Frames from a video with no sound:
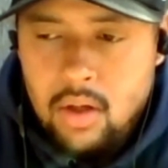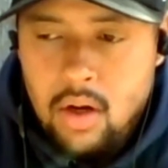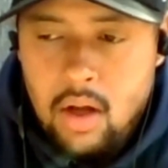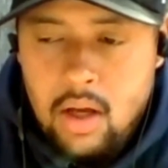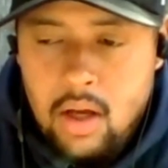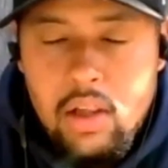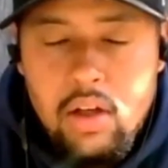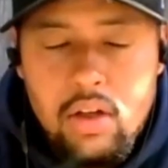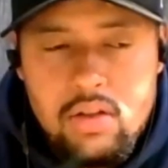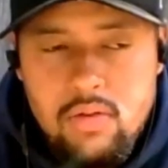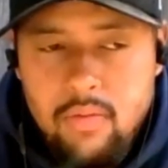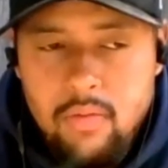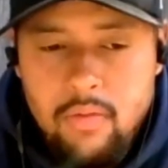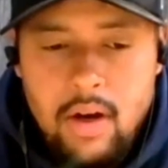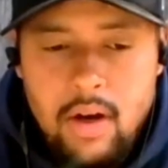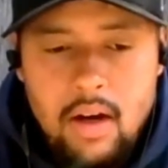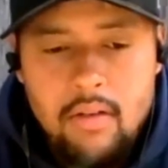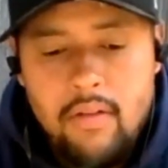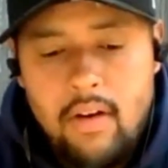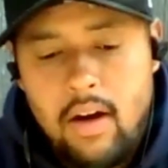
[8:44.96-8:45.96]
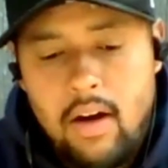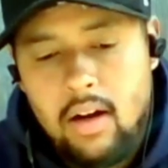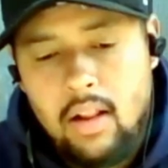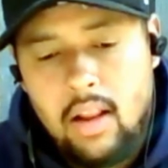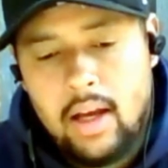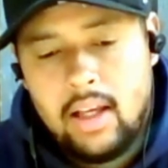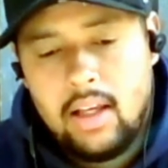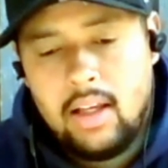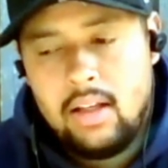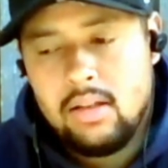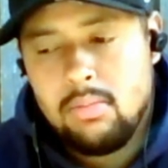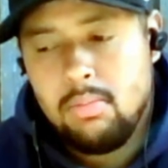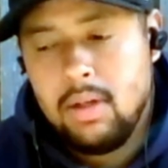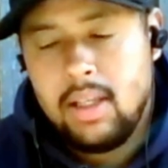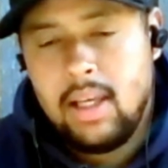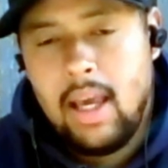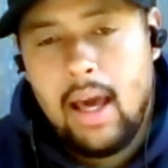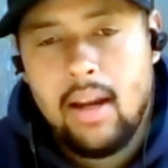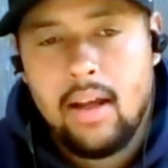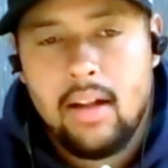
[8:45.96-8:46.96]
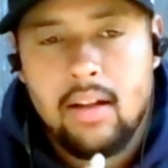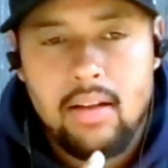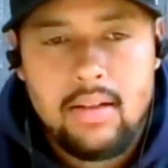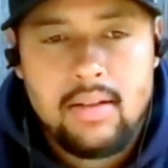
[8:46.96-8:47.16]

He looks very very like he's mechanically